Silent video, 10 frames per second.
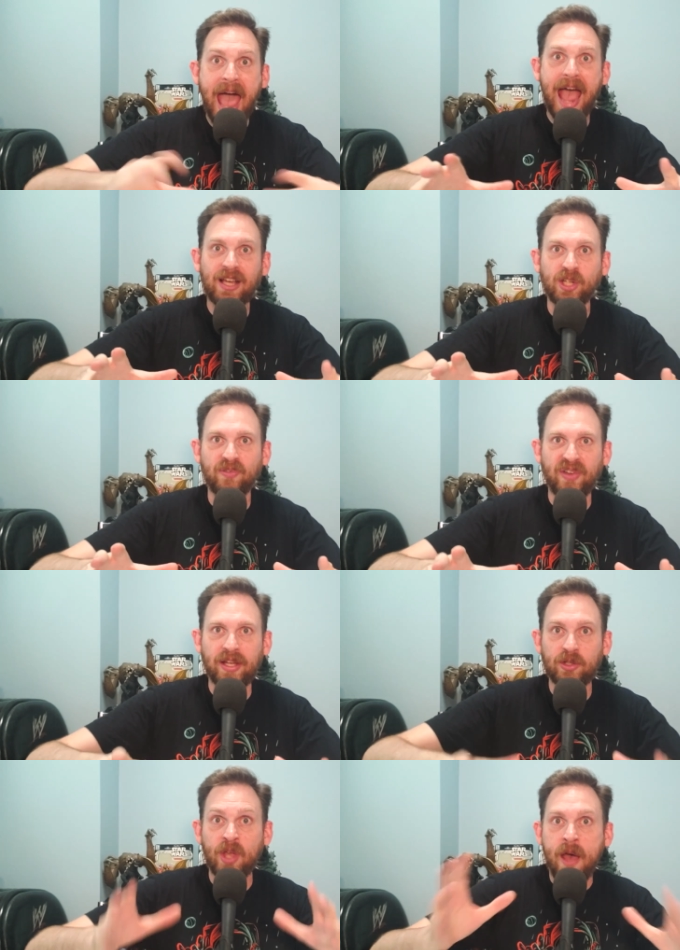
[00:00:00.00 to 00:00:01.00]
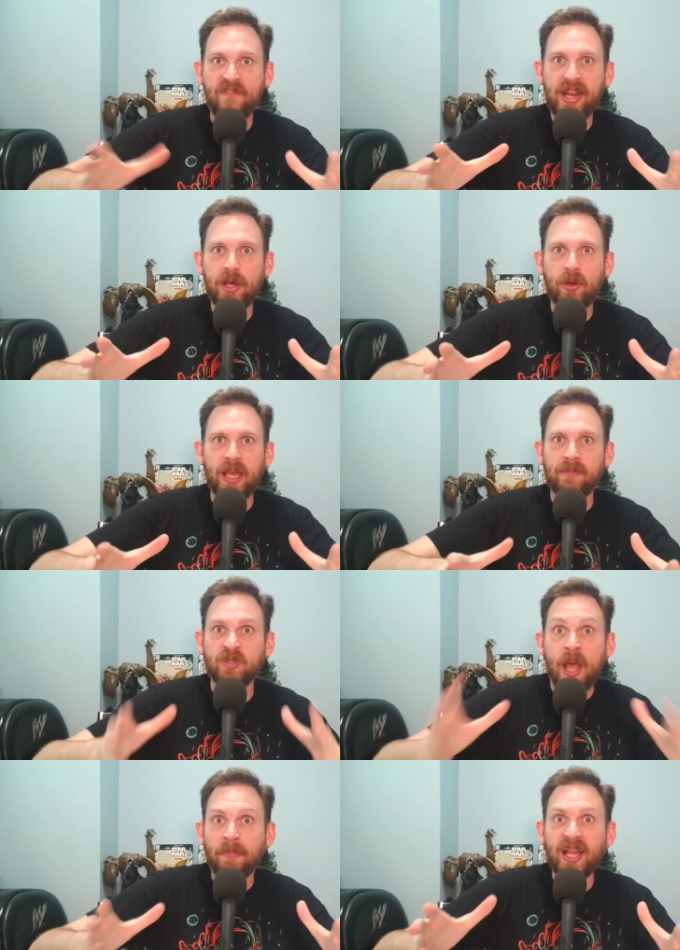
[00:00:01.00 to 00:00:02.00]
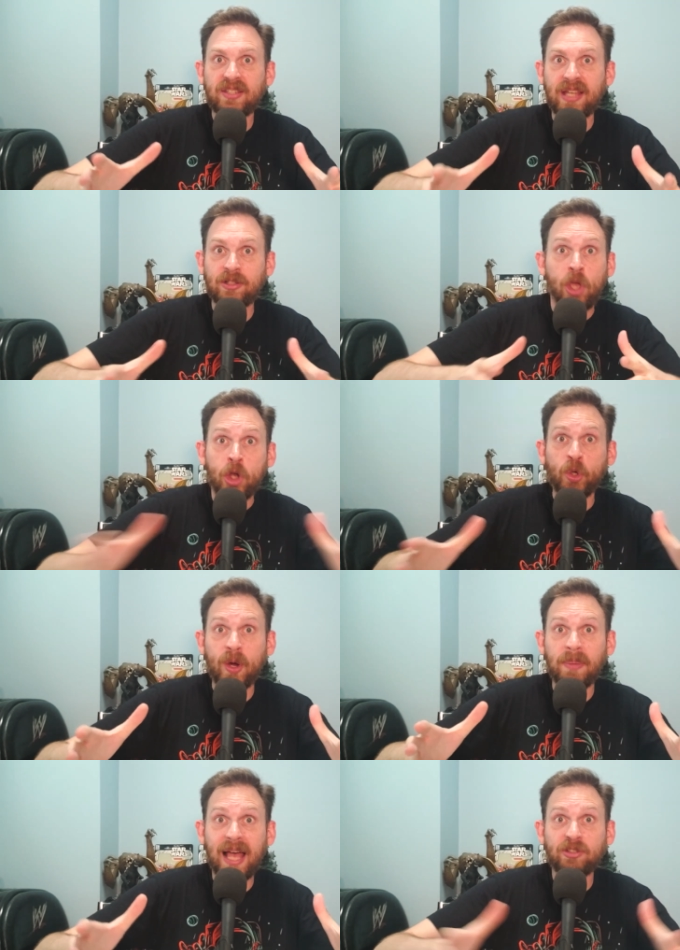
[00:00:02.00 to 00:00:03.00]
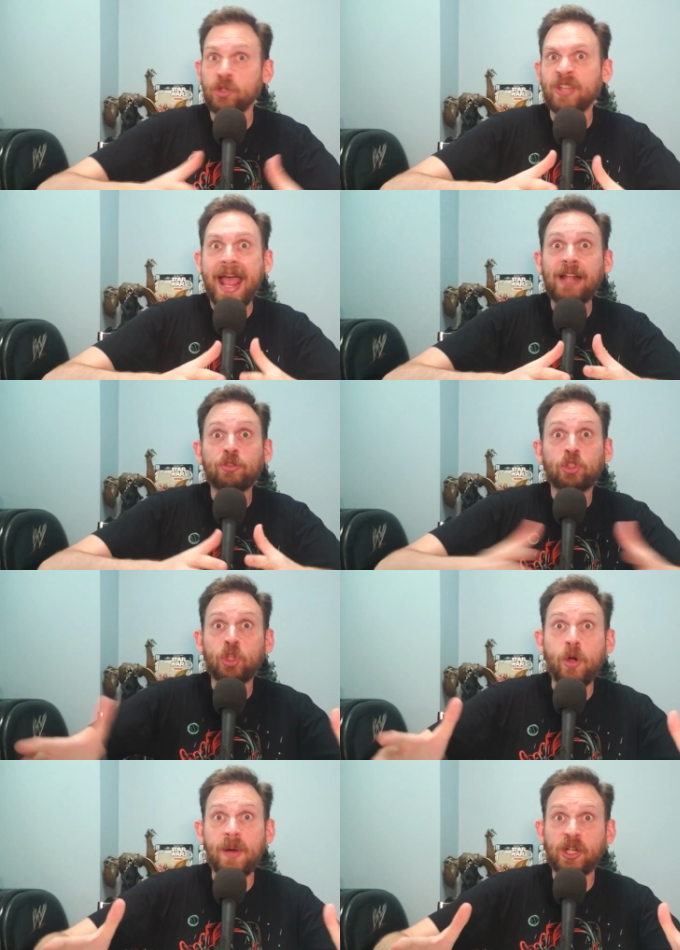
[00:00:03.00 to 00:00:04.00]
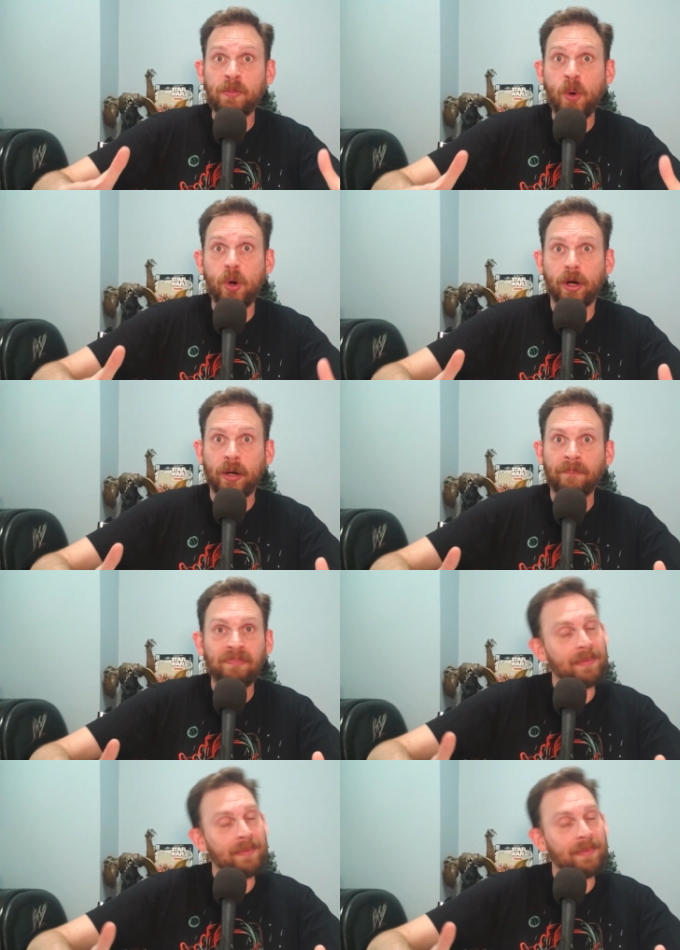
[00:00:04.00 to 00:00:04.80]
Action figures, video games, playsets, toy blasters, and so much more.